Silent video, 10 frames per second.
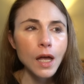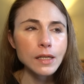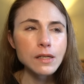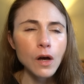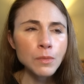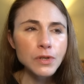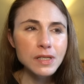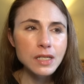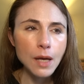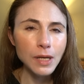it's
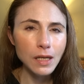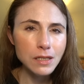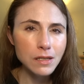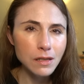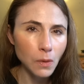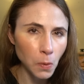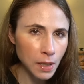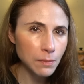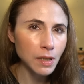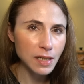almost stepping into the
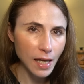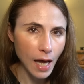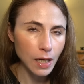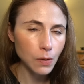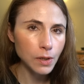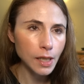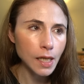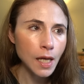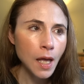ointment category,